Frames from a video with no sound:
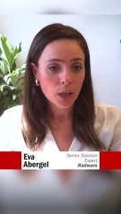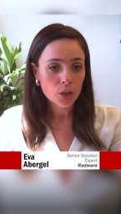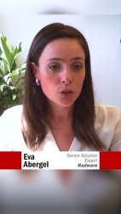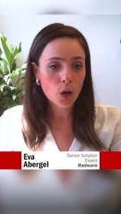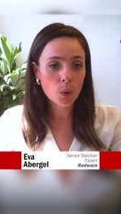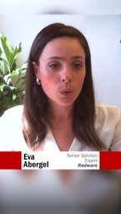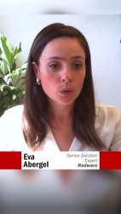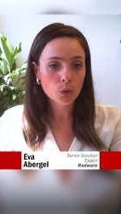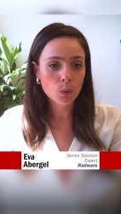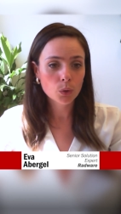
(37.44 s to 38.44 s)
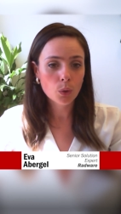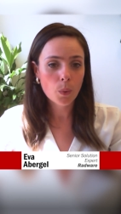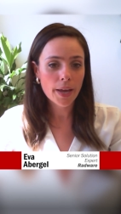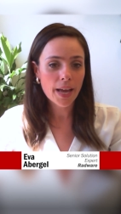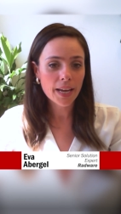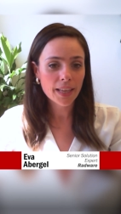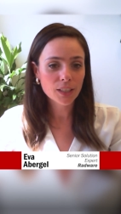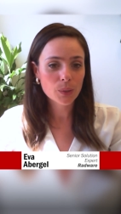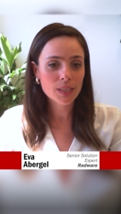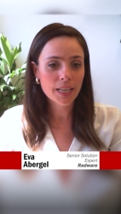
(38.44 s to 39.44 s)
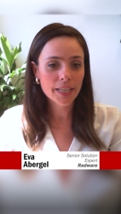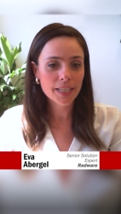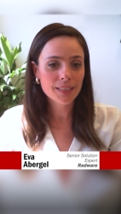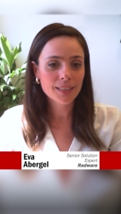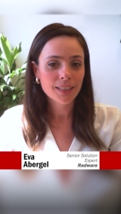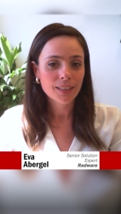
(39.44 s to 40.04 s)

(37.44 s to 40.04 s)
So the way I like to say it